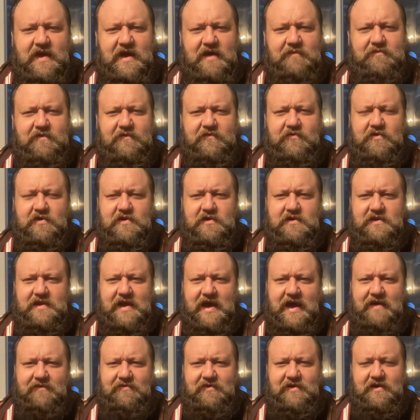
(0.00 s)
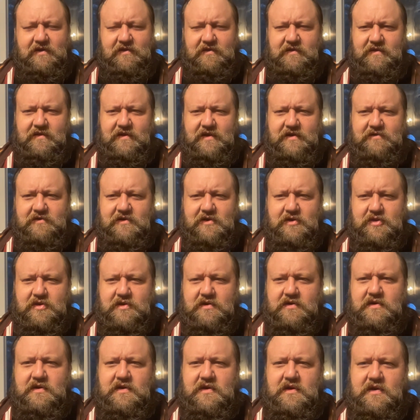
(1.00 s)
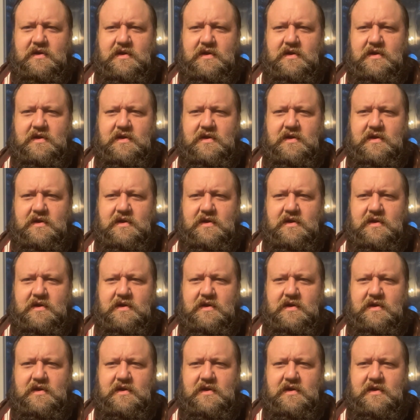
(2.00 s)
that before you dive into the literature.